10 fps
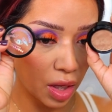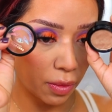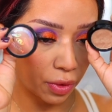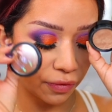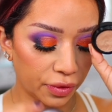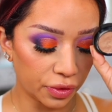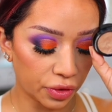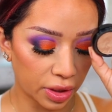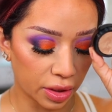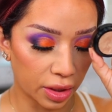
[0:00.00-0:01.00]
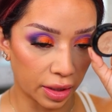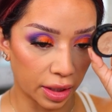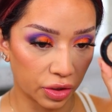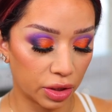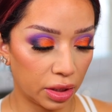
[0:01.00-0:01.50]
Profusion
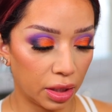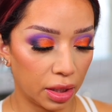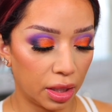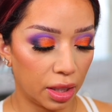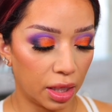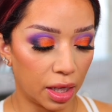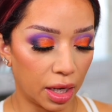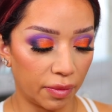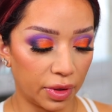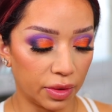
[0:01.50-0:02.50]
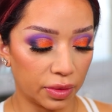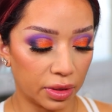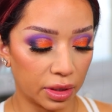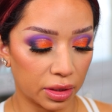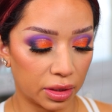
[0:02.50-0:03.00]
collection, and I've been
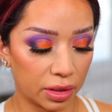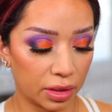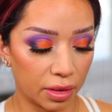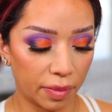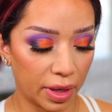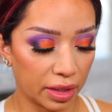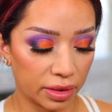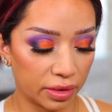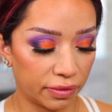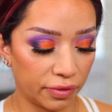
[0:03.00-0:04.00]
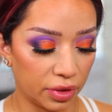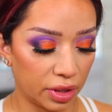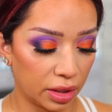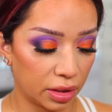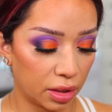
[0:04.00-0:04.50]
using this the past few
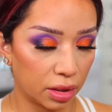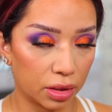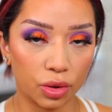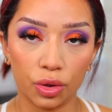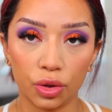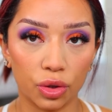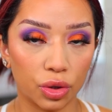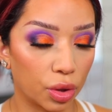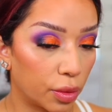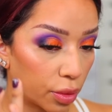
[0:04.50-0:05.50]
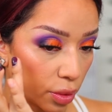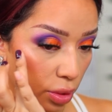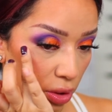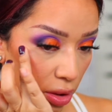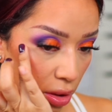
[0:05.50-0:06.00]
days, and it's so
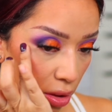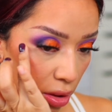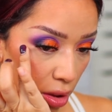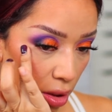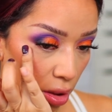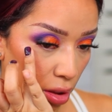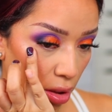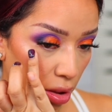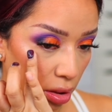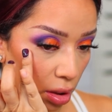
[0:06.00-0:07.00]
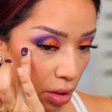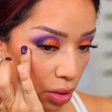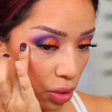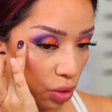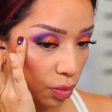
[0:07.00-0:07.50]
gorgeous. It's like
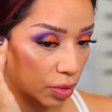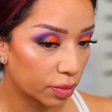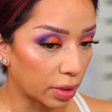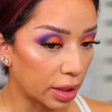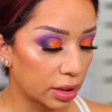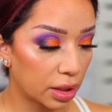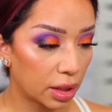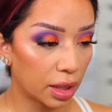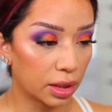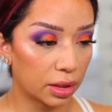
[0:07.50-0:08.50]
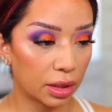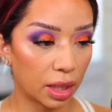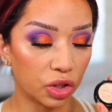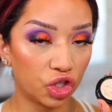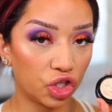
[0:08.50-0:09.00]
super blinding. It's
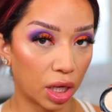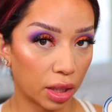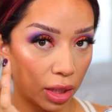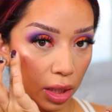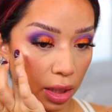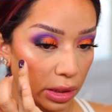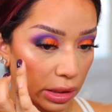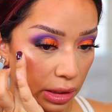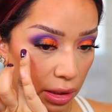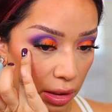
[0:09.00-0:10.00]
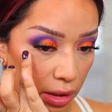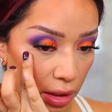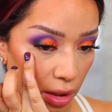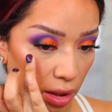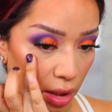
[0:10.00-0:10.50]
a jelly
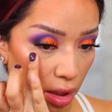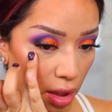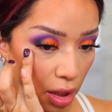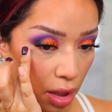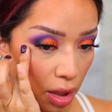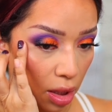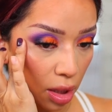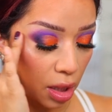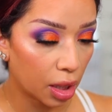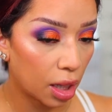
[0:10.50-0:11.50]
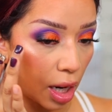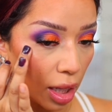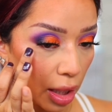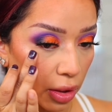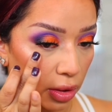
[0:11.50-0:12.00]
consistency
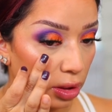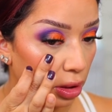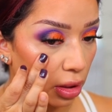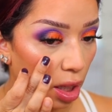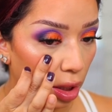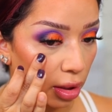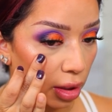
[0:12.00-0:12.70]
highlighter. It's not